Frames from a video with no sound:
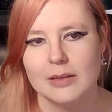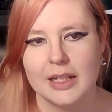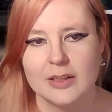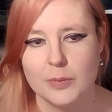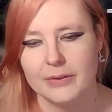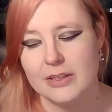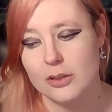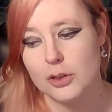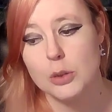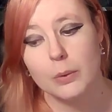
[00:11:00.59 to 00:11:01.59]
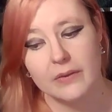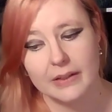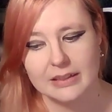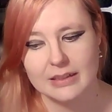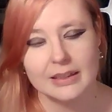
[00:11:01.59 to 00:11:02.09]
experience newer
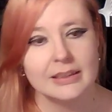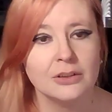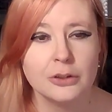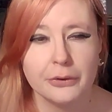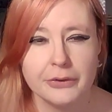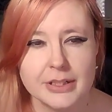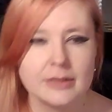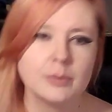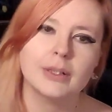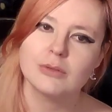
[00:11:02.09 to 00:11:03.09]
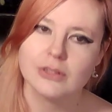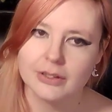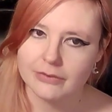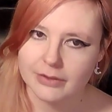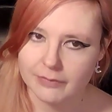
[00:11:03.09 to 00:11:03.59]
things that I didn't notice when I was going through the